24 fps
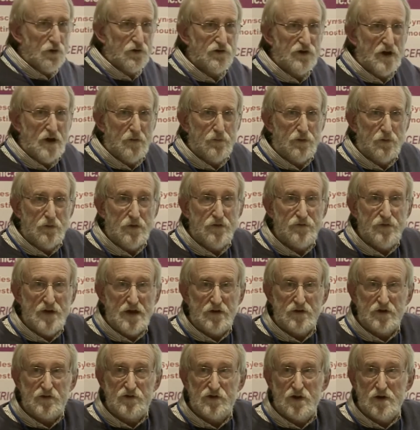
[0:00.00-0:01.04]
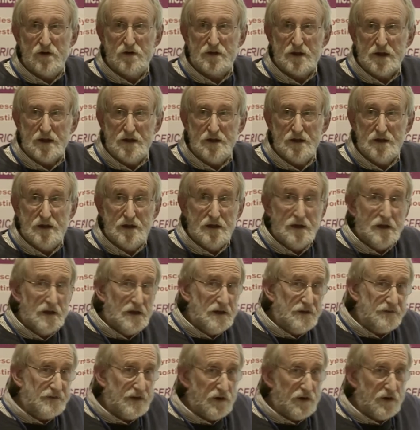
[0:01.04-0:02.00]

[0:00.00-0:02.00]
sample, we found a target, is